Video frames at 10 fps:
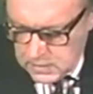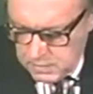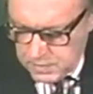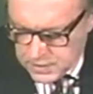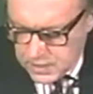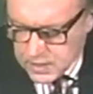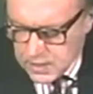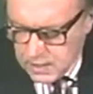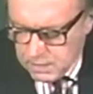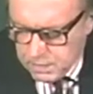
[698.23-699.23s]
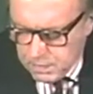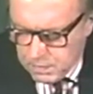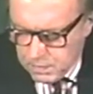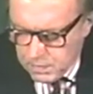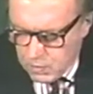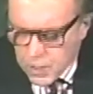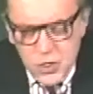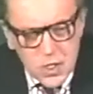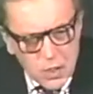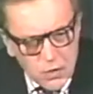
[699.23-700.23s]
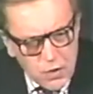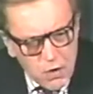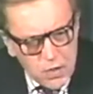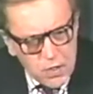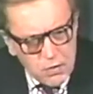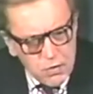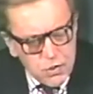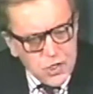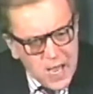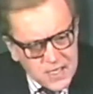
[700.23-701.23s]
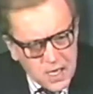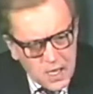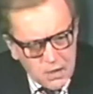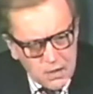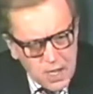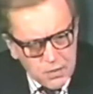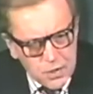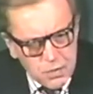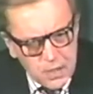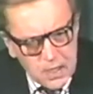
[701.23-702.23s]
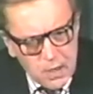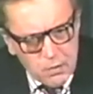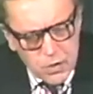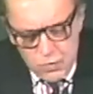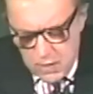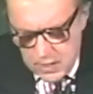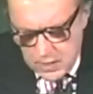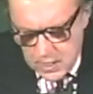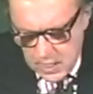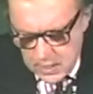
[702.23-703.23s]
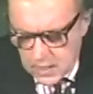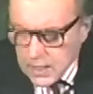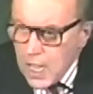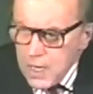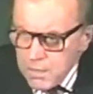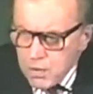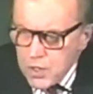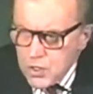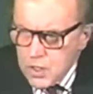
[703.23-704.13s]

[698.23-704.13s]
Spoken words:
business, the questioning authority through satire, and that was the week that was, really started at Cambridge.